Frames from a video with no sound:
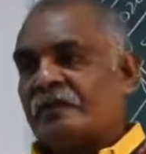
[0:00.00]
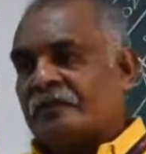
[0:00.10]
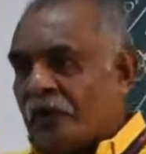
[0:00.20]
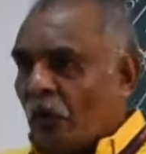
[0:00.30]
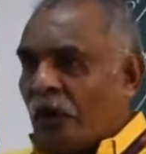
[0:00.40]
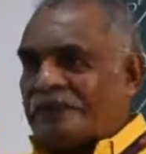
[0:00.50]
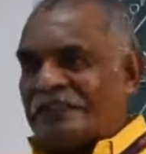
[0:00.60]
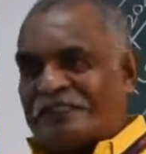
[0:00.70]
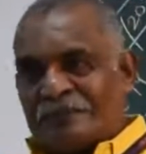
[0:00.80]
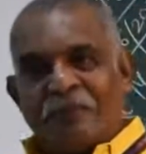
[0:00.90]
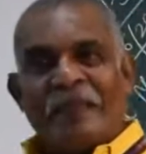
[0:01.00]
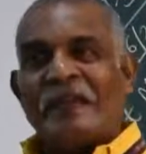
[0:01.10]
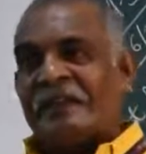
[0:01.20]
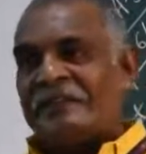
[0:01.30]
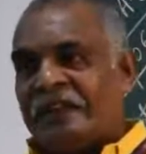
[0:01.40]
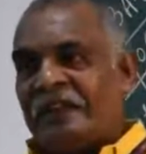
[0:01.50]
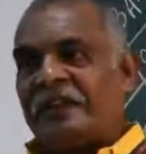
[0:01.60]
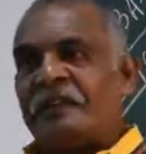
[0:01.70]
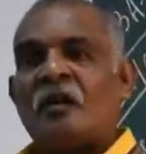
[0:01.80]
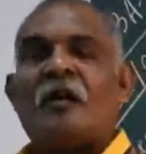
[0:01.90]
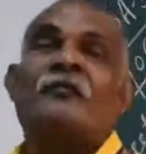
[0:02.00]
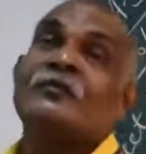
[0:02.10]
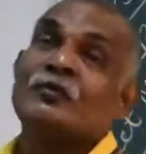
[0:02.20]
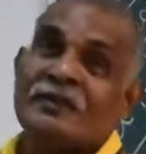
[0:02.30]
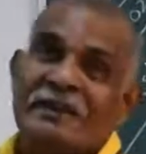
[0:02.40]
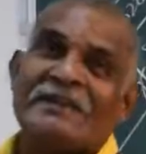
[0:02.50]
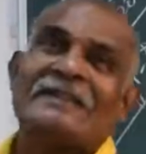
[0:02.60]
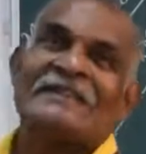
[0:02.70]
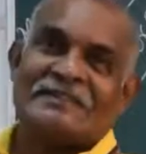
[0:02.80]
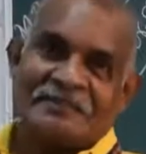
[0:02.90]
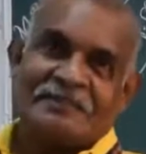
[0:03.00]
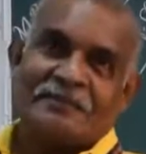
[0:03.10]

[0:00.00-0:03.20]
they all display a degree of uniqueness,